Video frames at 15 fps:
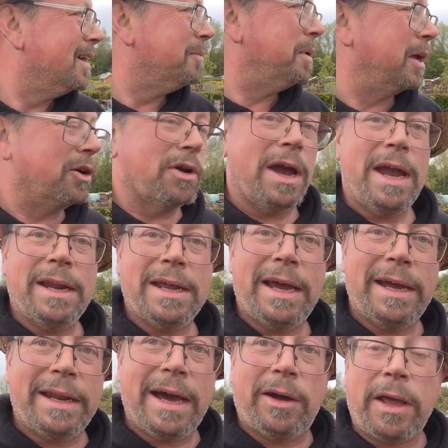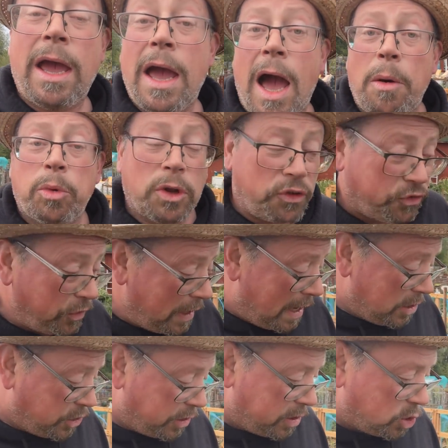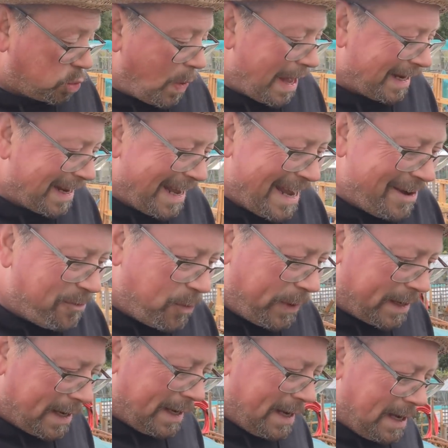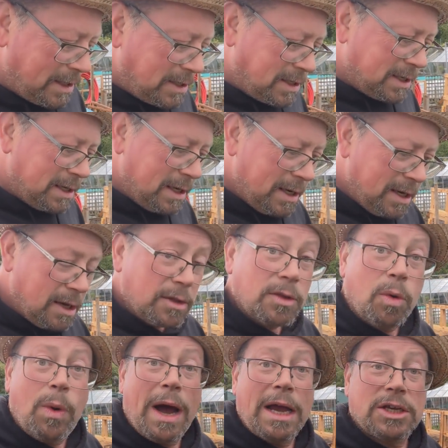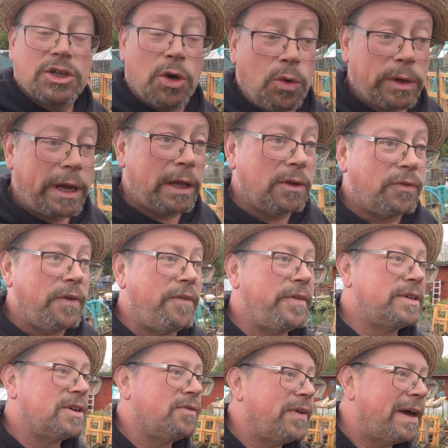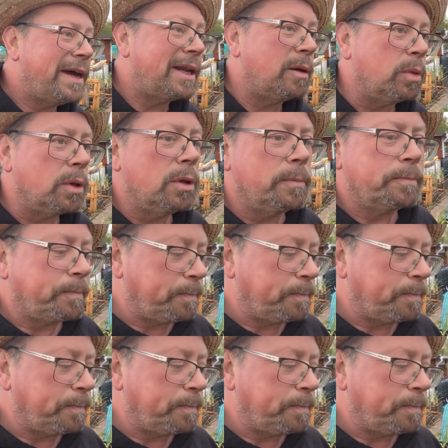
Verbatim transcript: Been a great day down here. I'm going to see actually as well if we can get the Wise Old Elf, if he's available,